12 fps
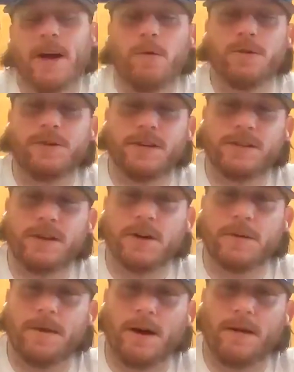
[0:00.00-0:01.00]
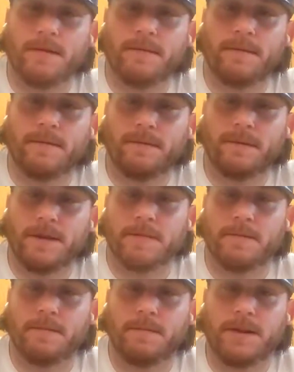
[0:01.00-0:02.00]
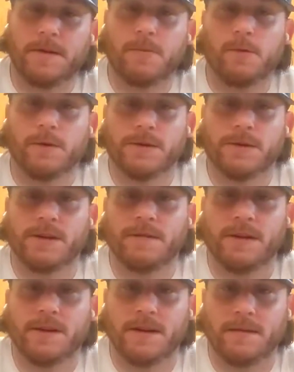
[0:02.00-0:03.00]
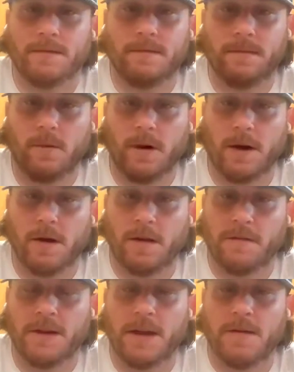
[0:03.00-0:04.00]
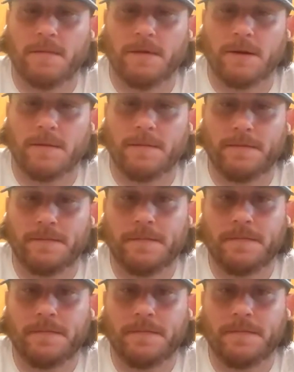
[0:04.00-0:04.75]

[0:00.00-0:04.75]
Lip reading: I want you to talk about the importance of it and where all of it came from.